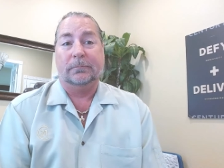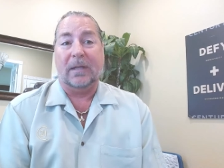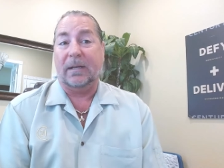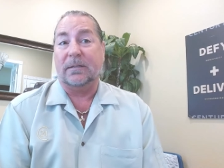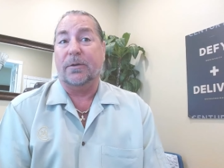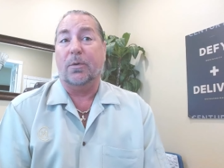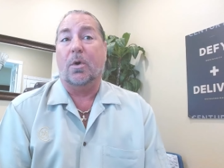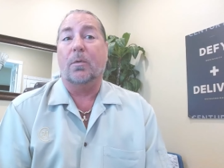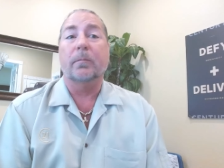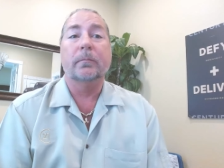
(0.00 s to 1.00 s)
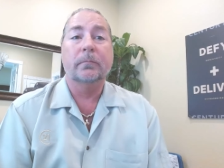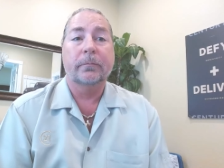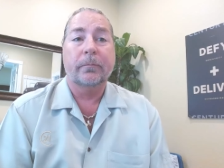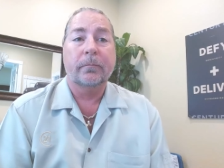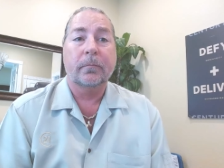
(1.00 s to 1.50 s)
and it's a new home,
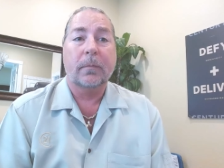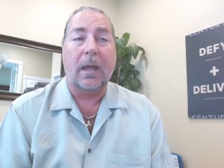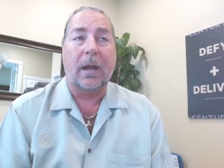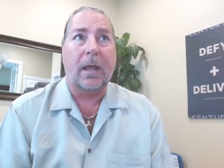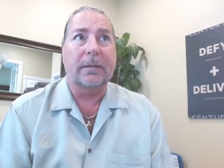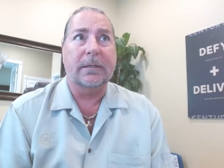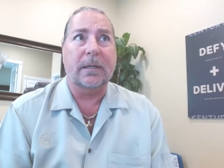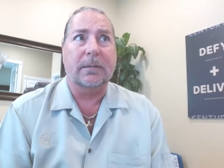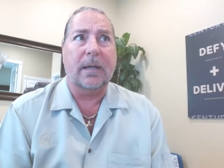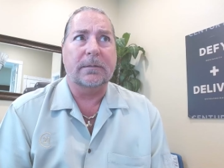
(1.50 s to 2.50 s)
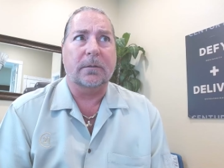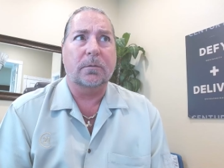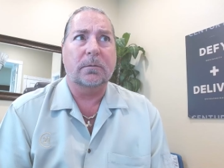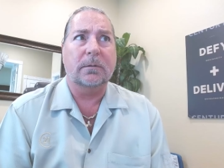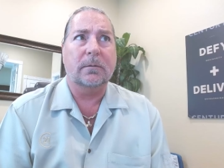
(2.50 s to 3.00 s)
and I it's a it's a
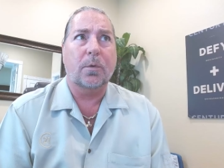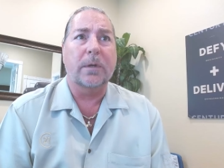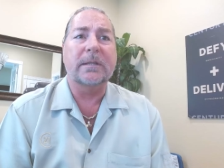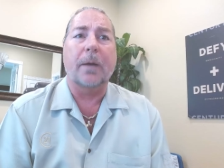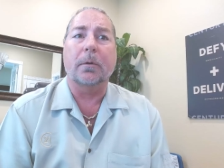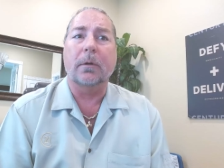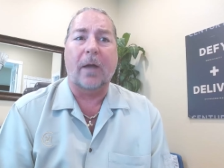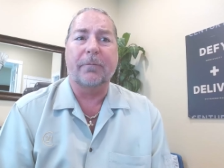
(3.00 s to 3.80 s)
quintuple.